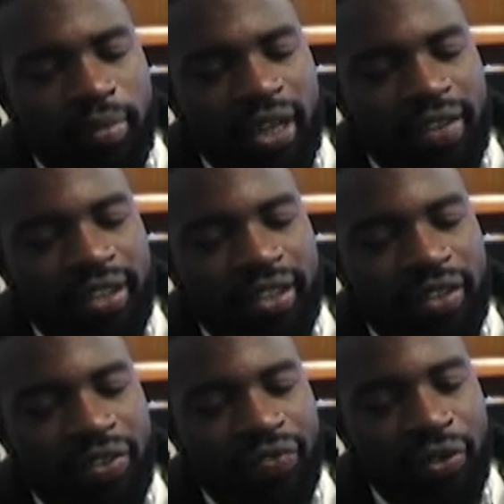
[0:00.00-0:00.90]
But I think the
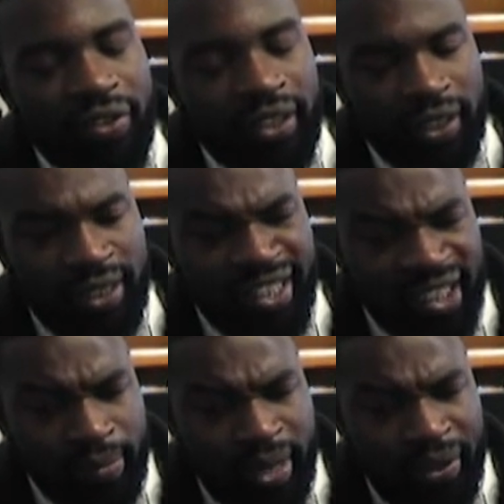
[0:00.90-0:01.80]
few things that I
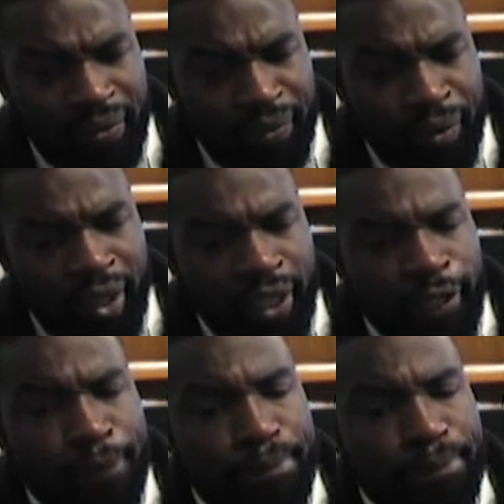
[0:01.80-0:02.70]
think about, one